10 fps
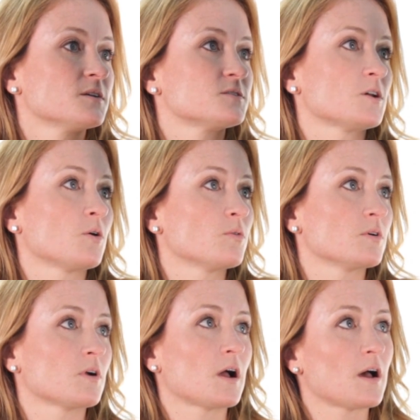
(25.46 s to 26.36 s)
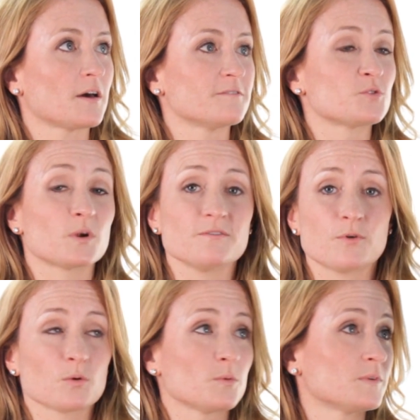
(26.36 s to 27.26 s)
So out of
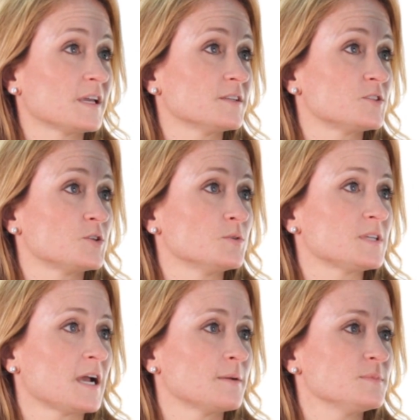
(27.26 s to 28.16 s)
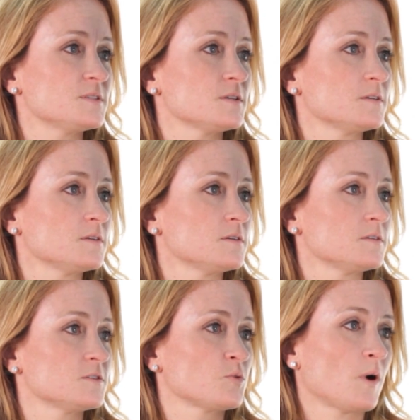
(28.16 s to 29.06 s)
24, we would get 2 times
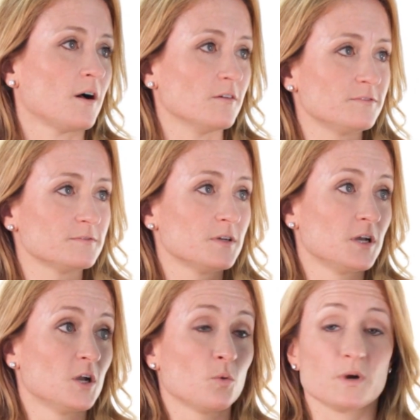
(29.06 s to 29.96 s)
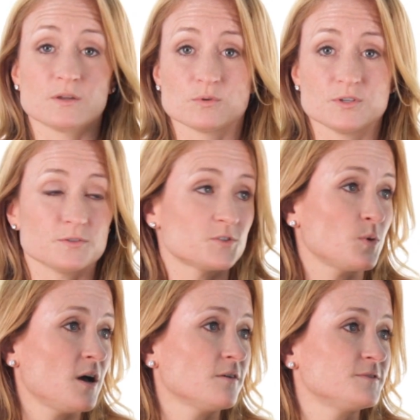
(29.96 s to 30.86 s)
12. We can reduce
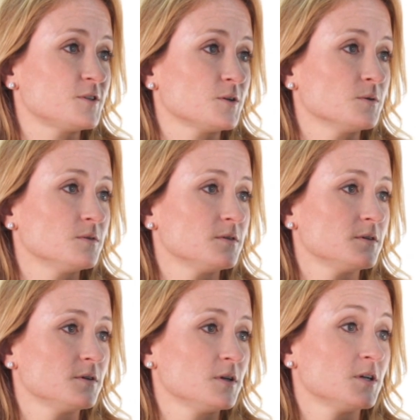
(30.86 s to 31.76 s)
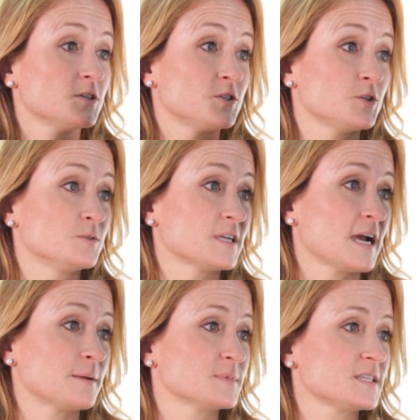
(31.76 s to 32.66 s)
12 to 2
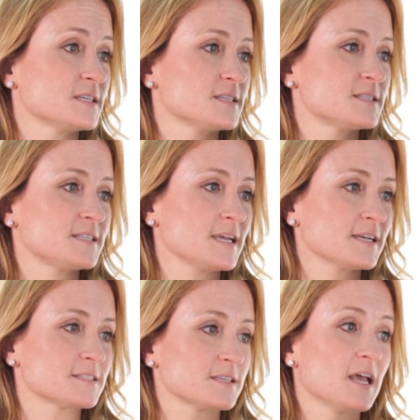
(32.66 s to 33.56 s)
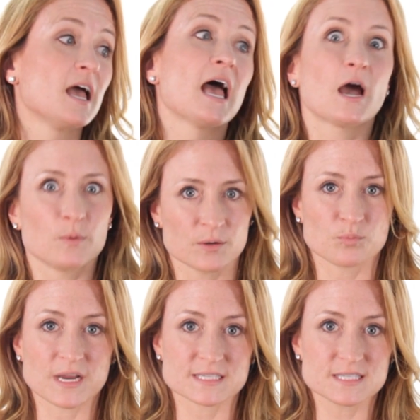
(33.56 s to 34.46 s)
times 6, and we
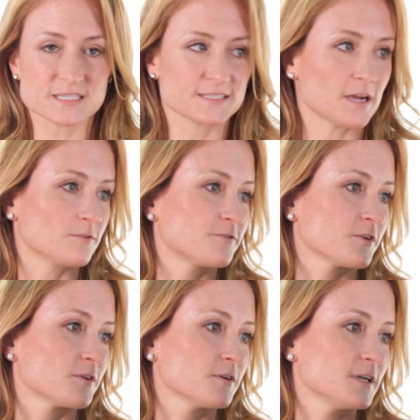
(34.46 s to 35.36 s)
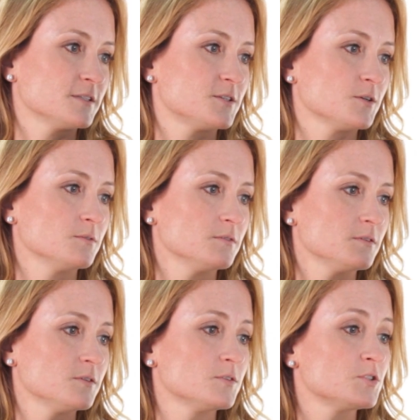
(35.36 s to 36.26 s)
can break 6 down further into
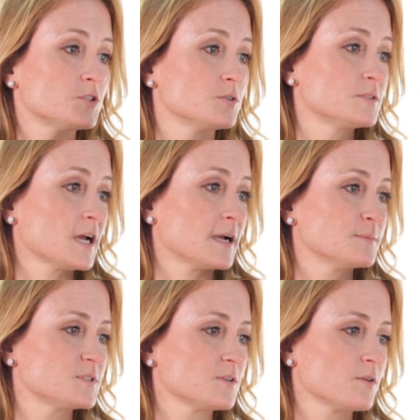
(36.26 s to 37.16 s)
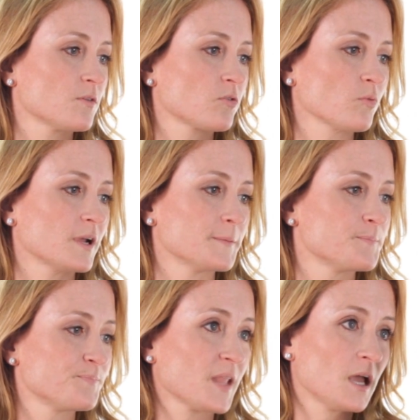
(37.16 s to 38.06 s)
2 times 3.
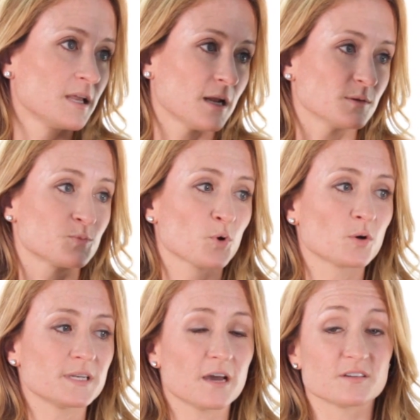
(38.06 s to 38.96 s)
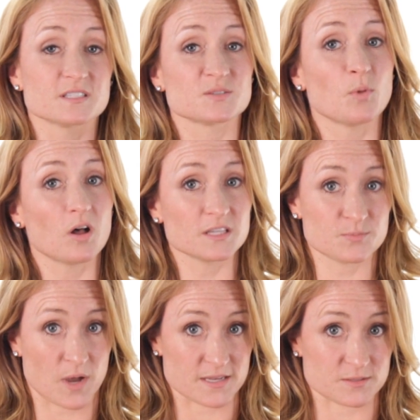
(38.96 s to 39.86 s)
Now it's broken down as small
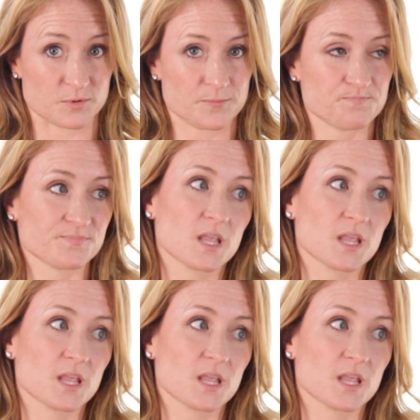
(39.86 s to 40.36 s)
as possible.